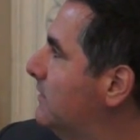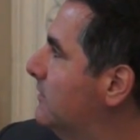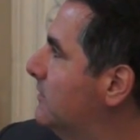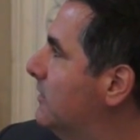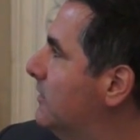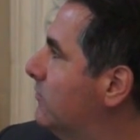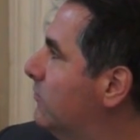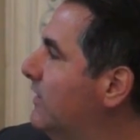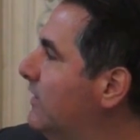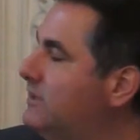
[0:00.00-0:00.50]

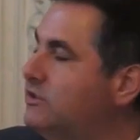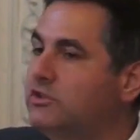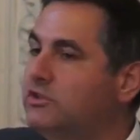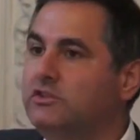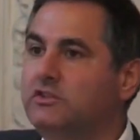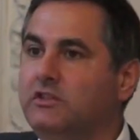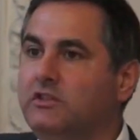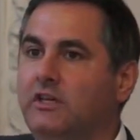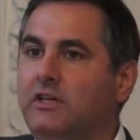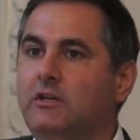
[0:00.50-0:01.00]
the
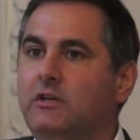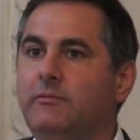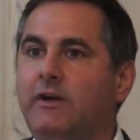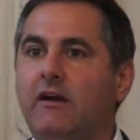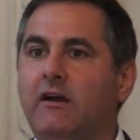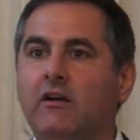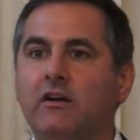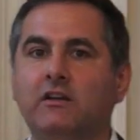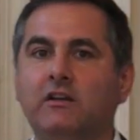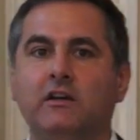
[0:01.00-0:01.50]
rich in
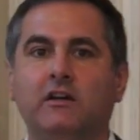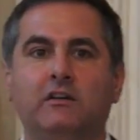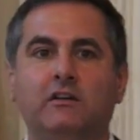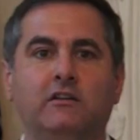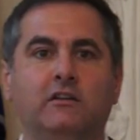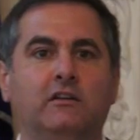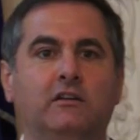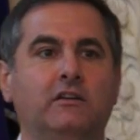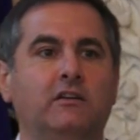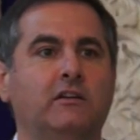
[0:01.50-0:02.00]
America
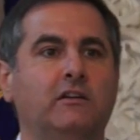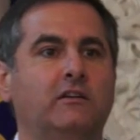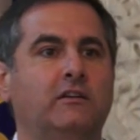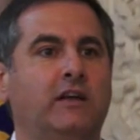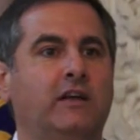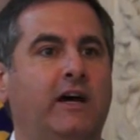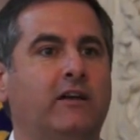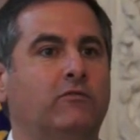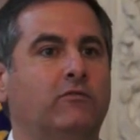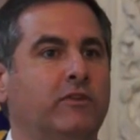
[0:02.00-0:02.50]

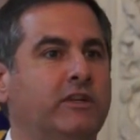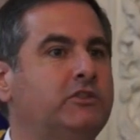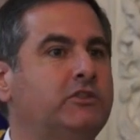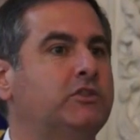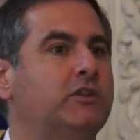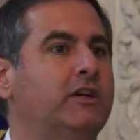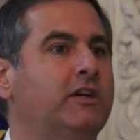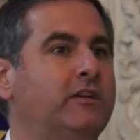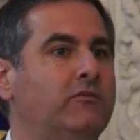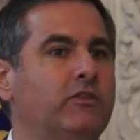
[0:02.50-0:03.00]
got
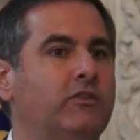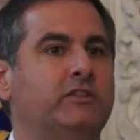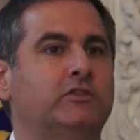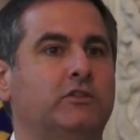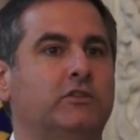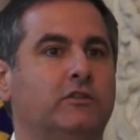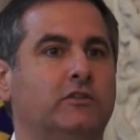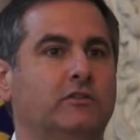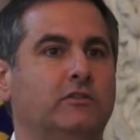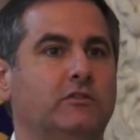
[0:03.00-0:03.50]
richer and
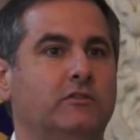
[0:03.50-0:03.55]
richer.